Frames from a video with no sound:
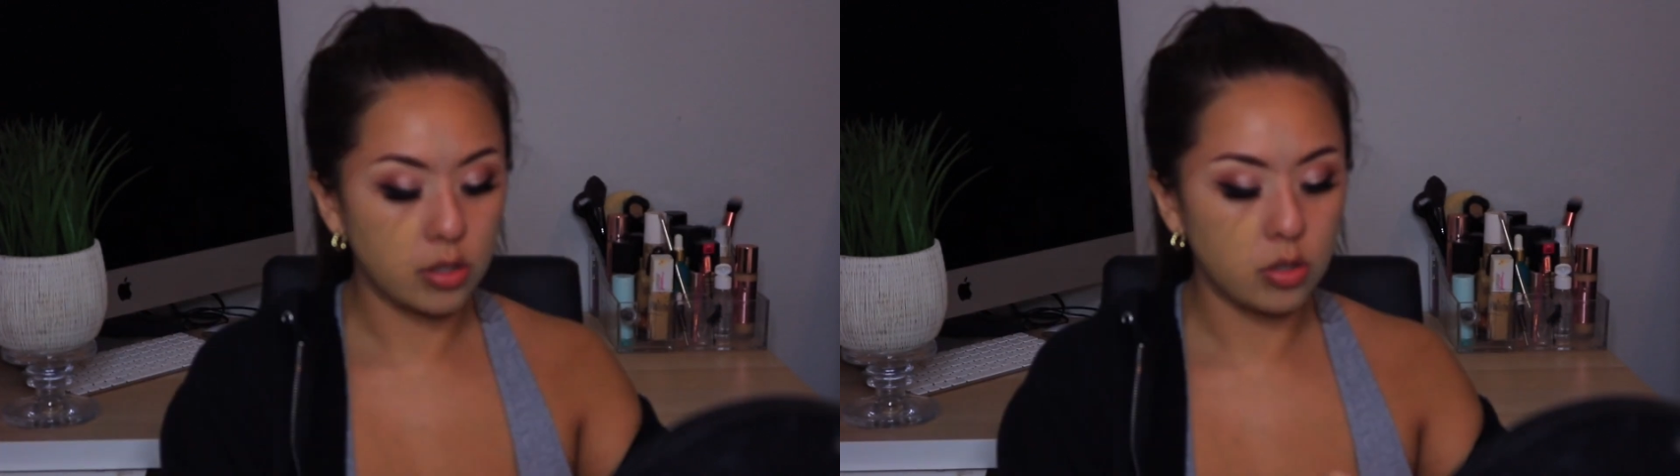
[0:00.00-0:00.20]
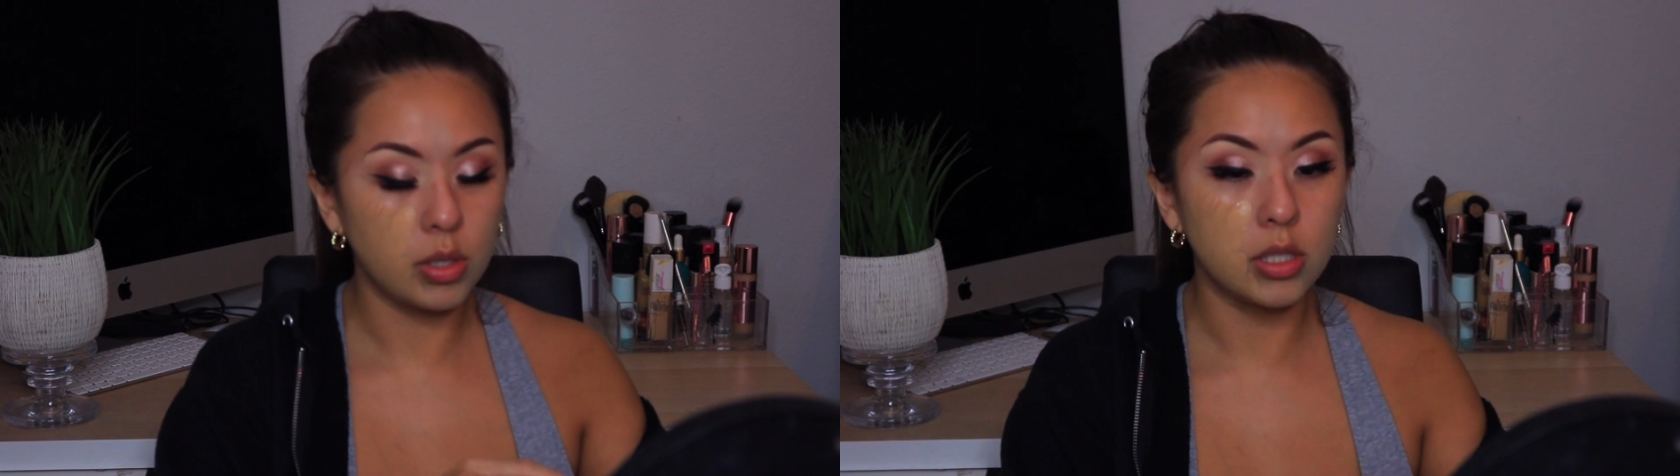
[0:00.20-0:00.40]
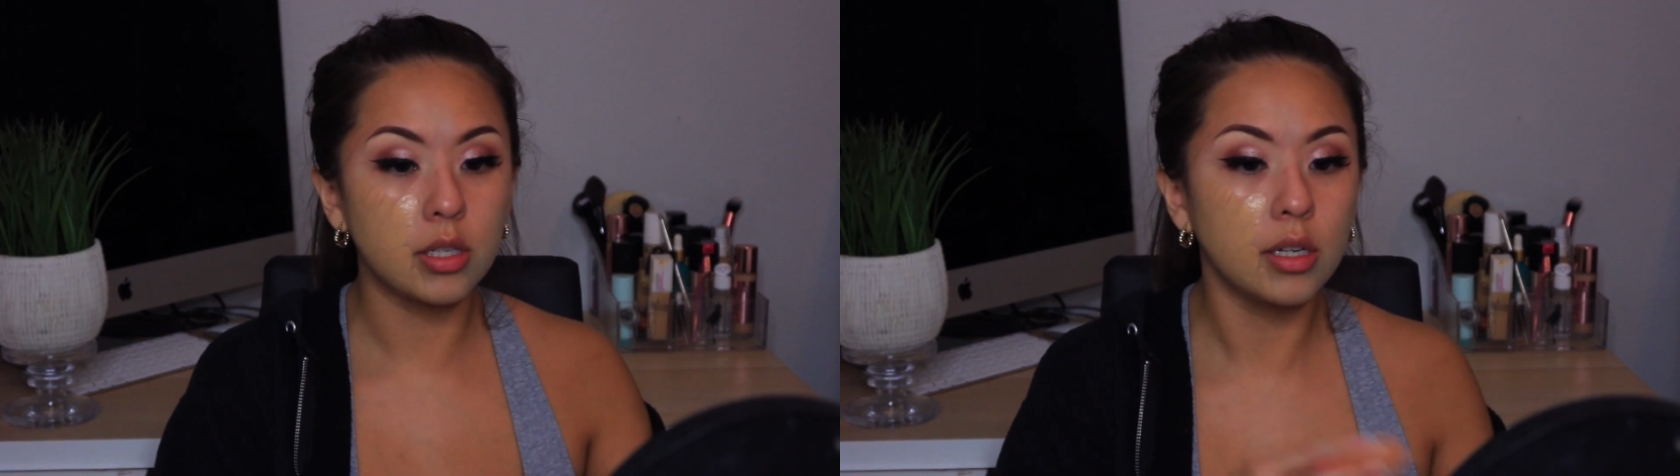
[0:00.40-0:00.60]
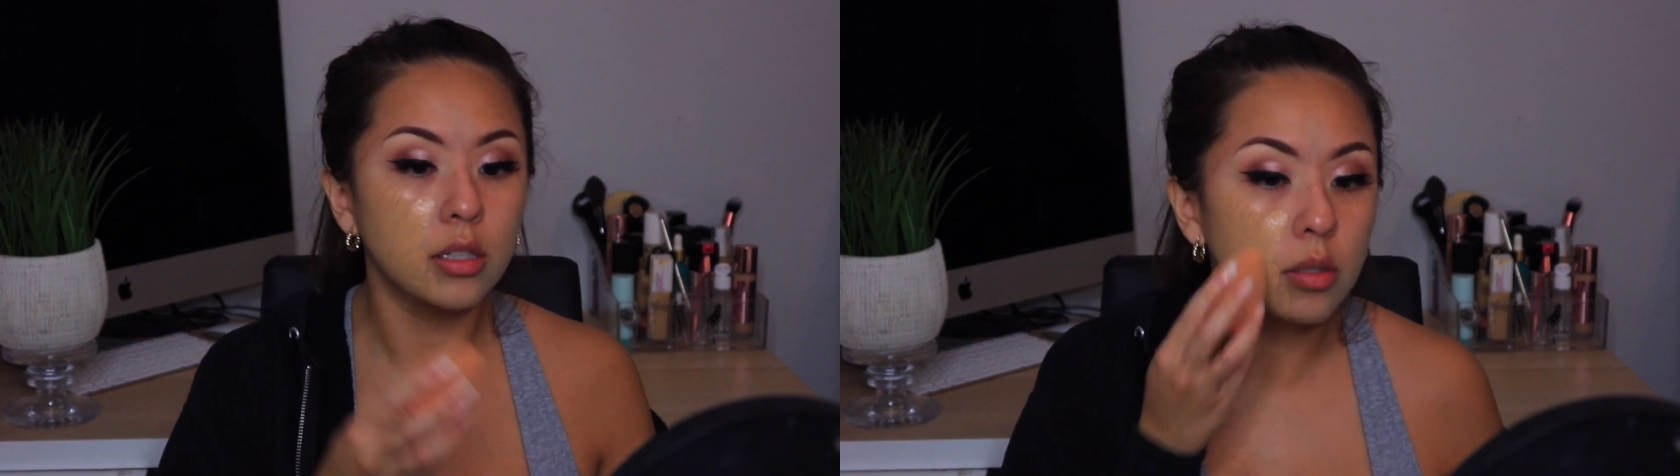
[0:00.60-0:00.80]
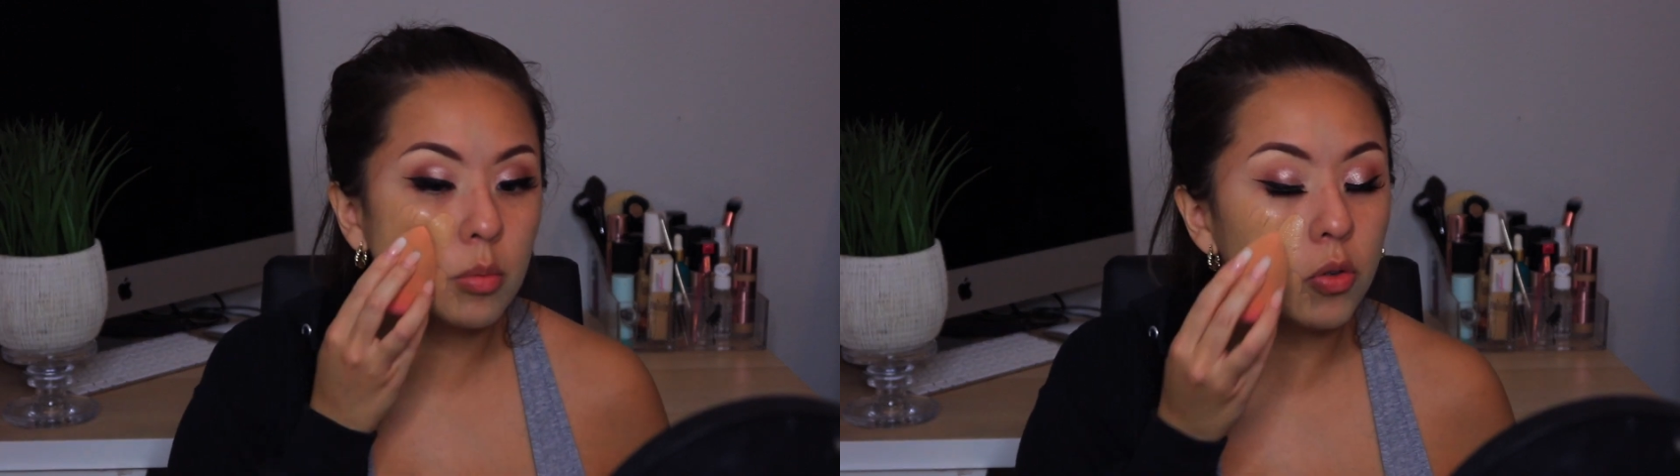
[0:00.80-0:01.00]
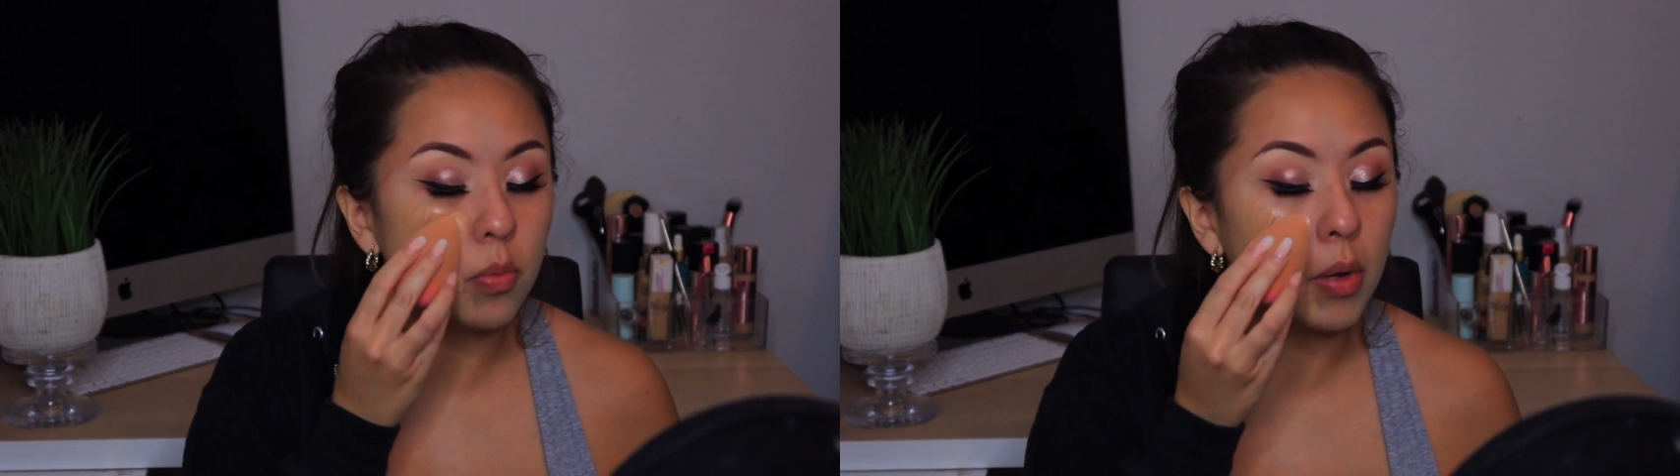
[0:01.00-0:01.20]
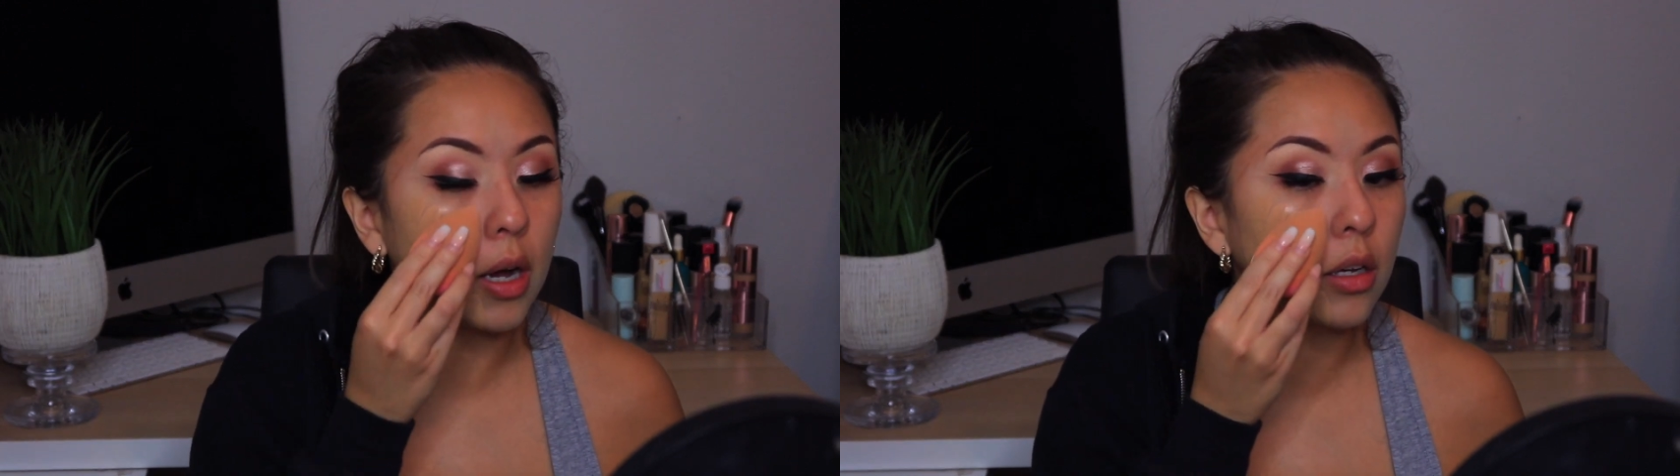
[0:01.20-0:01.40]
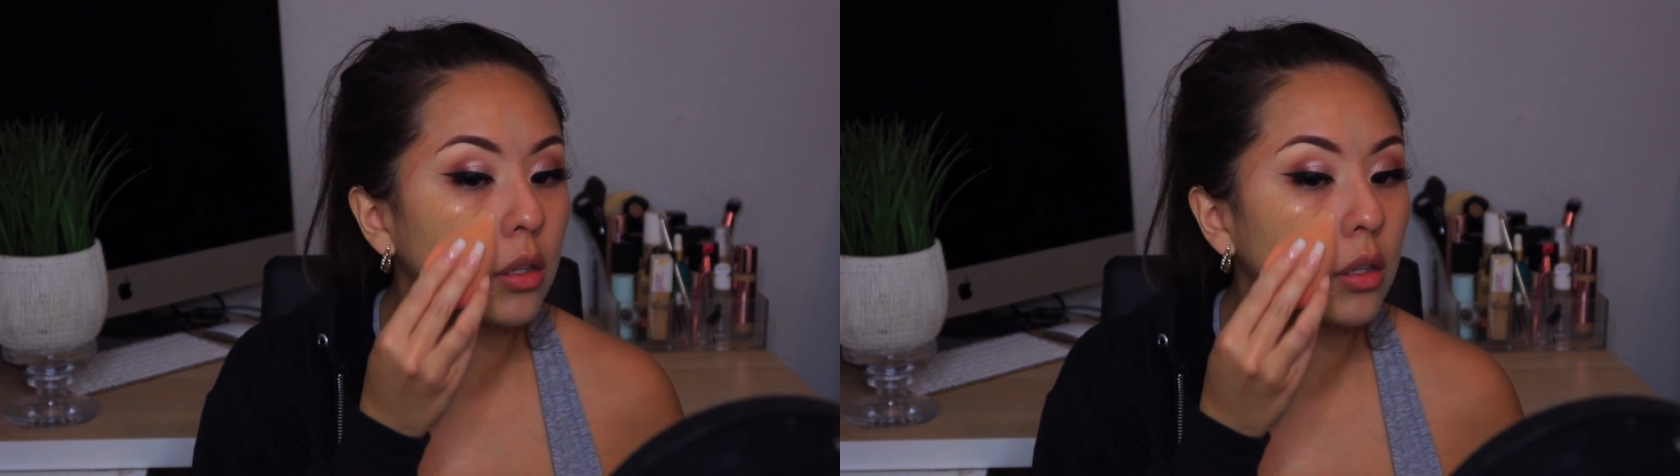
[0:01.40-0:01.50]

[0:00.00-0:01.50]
So we decided to move back,